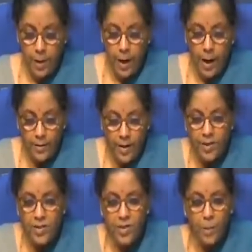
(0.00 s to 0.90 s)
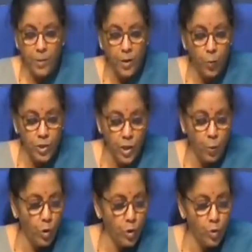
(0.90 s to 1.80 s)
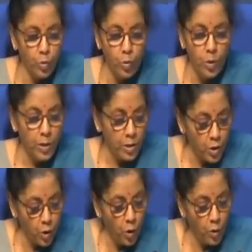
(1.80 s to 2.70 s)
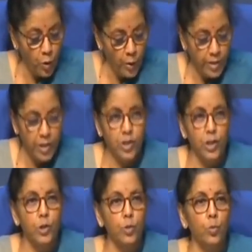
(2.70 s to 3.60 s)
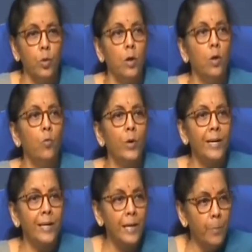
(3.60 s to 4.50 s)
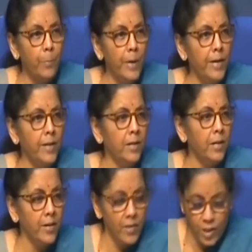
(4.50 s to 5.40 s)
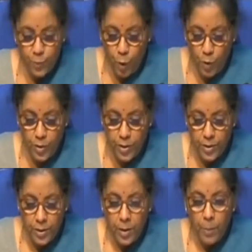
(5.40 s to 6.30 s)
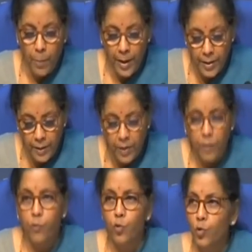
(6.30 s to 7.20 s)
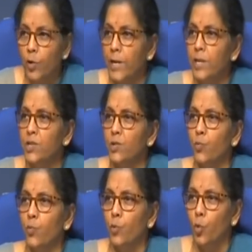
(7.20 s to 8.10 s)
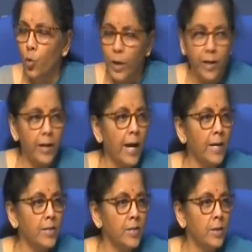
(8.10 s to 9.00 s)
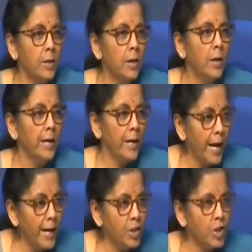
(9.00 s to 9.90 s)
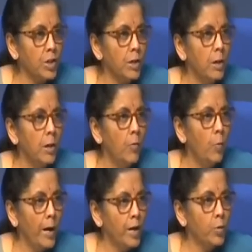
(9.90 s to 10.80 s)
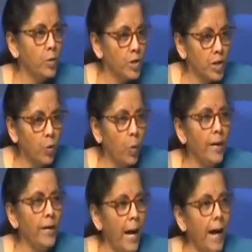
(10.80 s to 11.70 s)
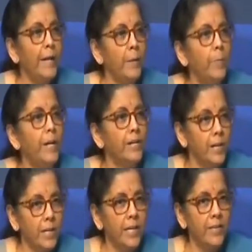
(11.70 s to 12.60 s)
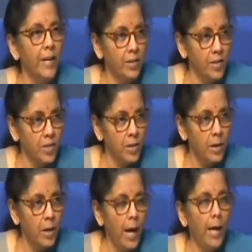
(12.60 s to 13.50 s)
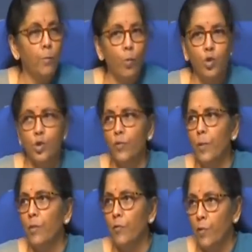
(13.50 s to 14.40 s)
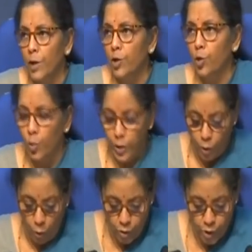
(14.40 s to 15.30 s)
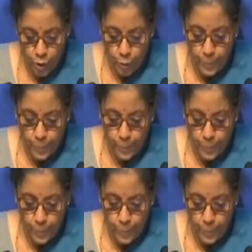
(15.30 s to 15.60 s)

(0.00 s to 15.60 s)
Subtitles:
And that is something which I want to draw your attention to. We immediately responded by giving food grains, cooking gas, cash where it was required, and immediately, that is. And most of them were front-loaded also.